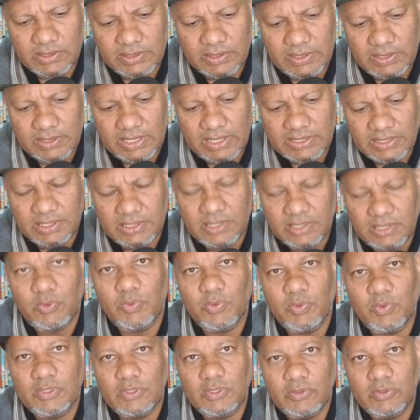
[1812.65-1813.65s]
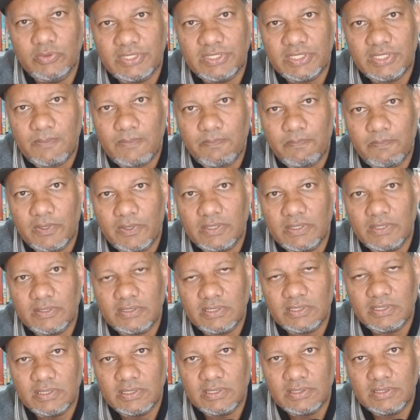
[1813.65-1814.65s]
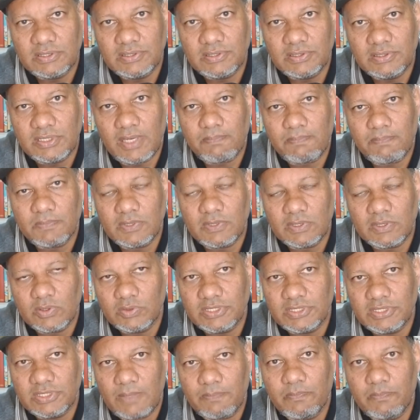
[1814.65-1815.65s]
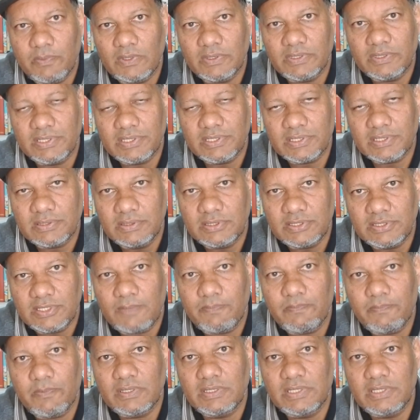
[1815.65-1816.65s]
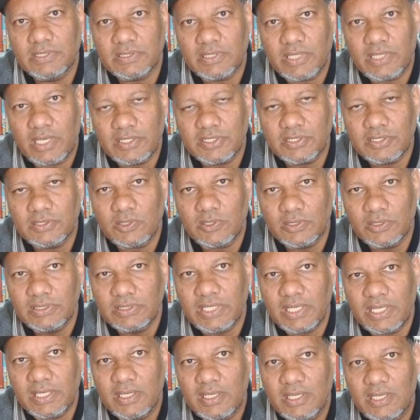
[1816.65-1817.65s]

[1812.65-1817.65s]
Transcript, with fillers: I think we will do a separate chapter or separate, dis separate discussion on that.